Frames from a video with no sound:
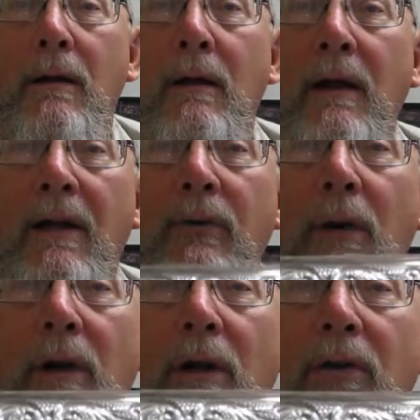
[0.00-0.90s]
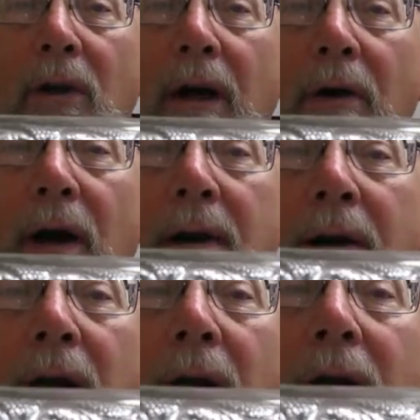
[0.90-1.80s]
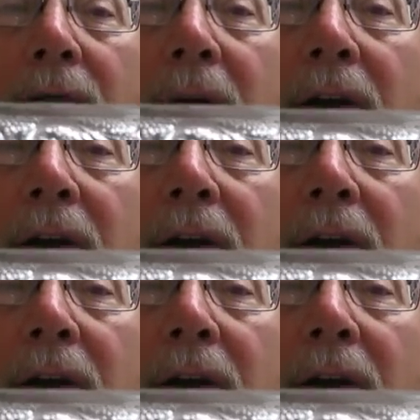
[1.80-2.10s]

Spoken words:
That's what it looks like right there. If I can